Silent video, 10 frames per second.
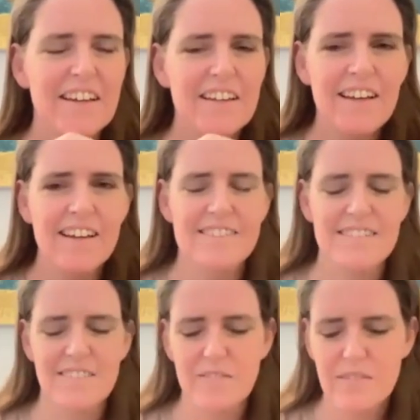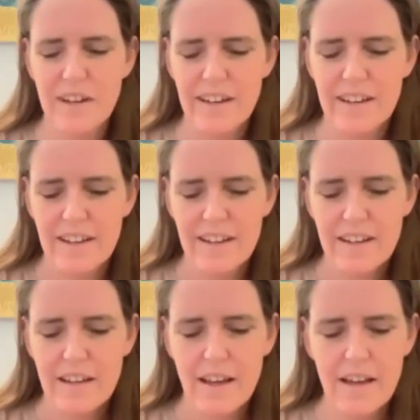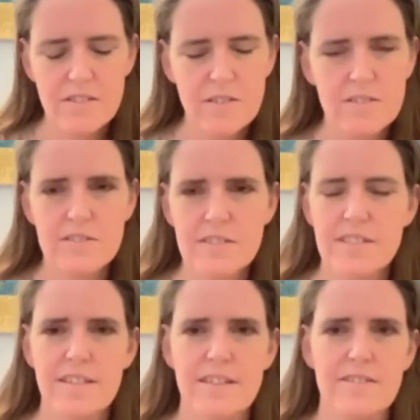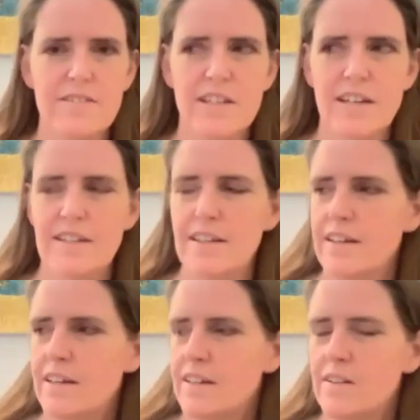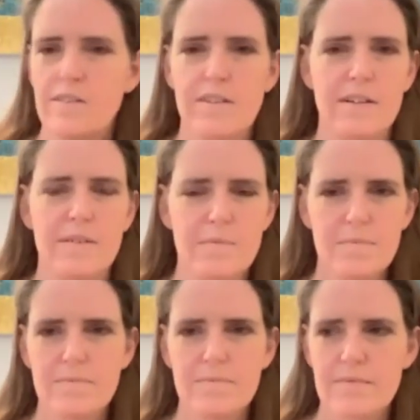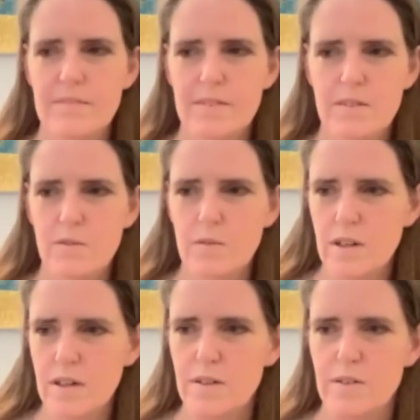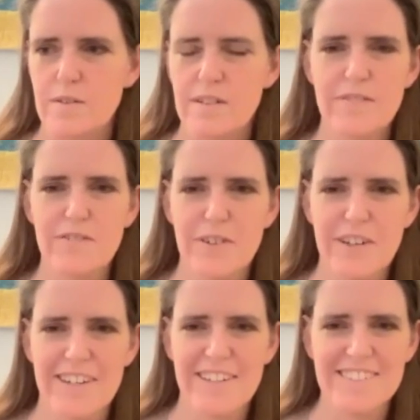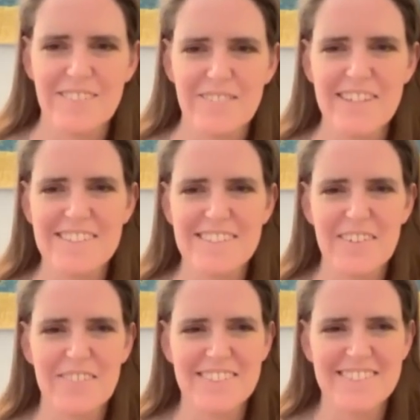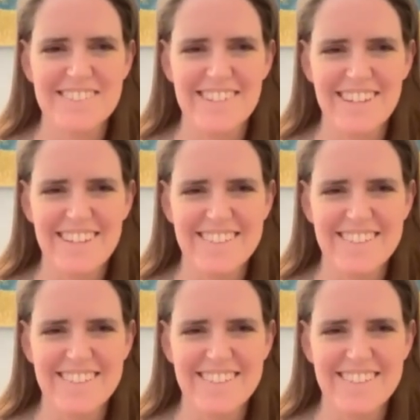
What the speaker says: Yes, right. And so I was just sitting there channeling that and I'm going, whoa, of course, it makes so much sense.